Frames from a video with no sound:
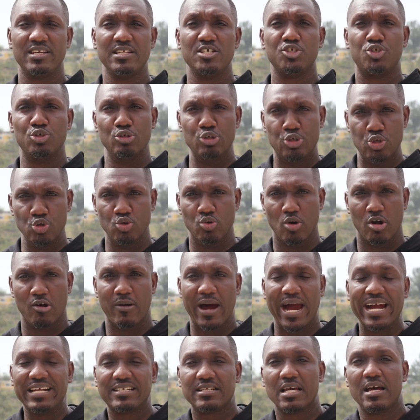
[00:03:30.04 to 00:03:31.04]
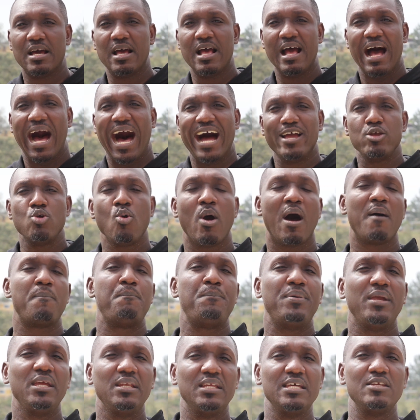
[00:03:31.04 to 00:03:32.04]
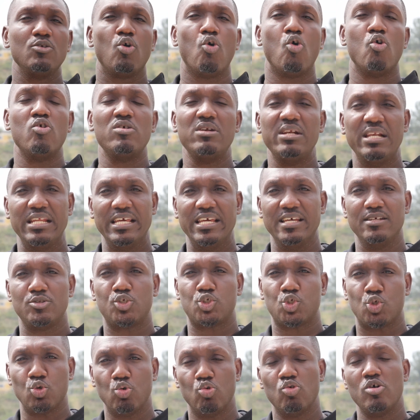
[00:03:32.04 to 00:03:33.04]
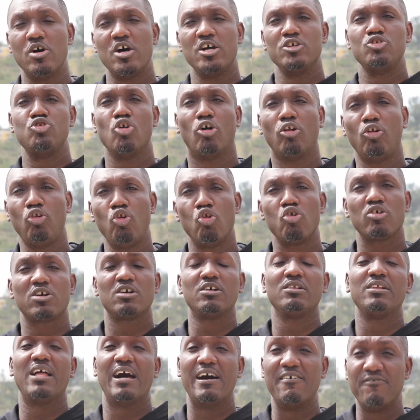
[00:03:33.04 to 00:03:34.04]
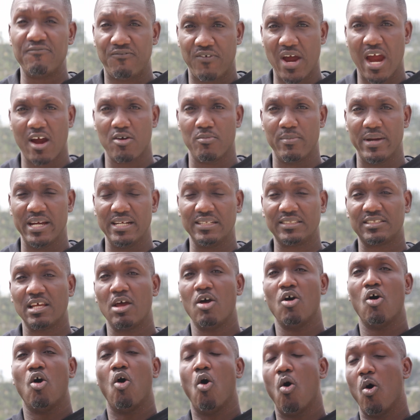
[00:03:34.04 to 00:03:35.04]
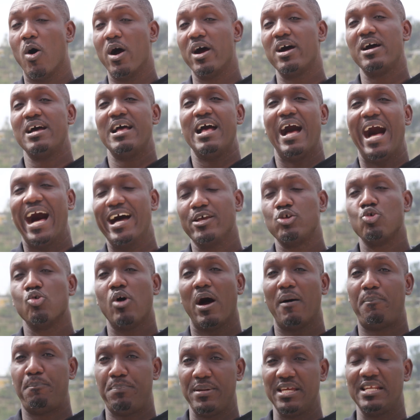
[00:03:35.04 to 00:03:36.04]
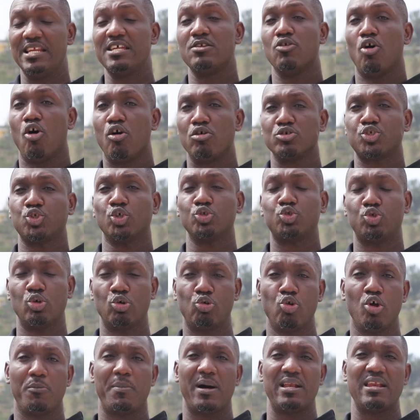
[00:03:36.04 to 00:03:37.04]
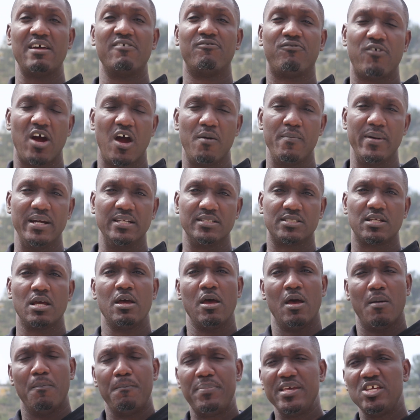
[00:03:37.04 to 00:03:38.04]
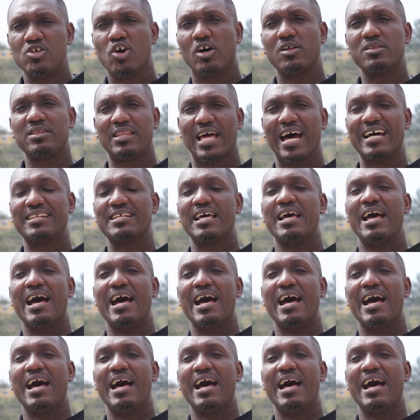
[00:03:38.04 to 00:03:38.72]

it is you do, all right? Are you appealing only to your local environment, or are you appealing also to global environments? Beyond that,